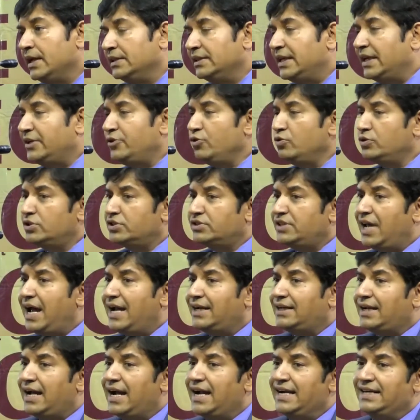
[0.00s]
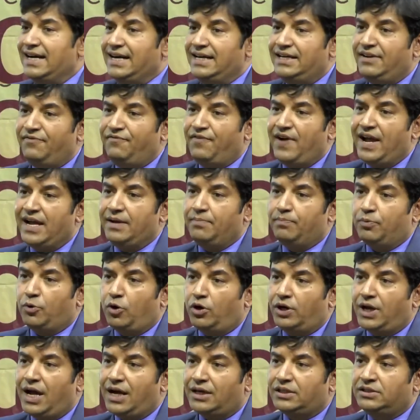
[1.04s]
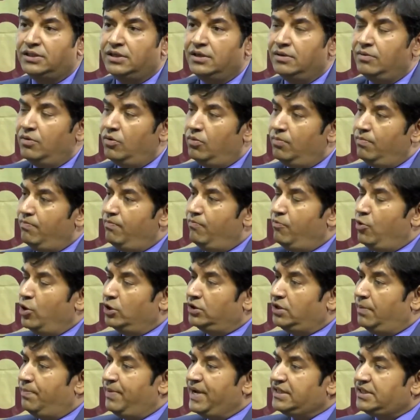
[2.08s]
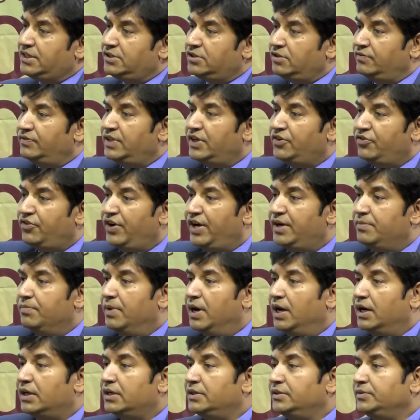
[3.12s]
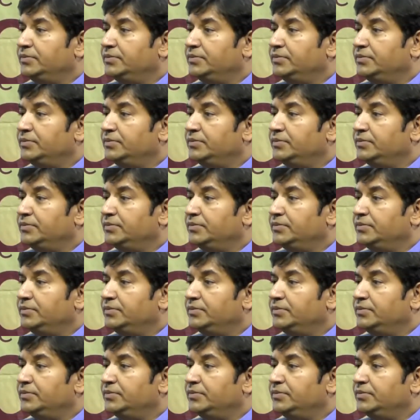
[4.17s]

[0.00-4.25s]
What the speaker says: that you start identifying product on the basis of the trademark.